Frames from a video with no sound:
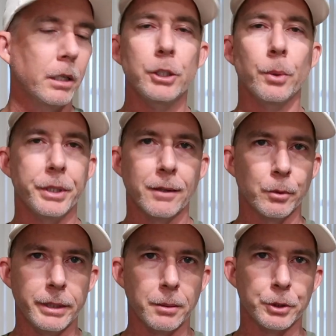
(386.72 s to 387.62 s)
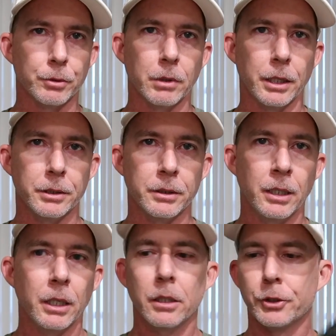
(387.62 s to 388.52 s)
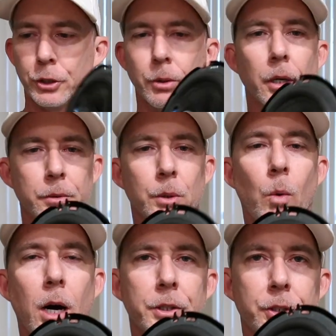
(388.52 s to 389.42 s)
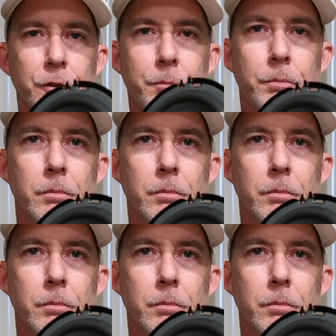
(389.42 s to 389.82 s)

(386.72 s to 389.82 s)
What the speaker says: you would never be able to run 200 watts of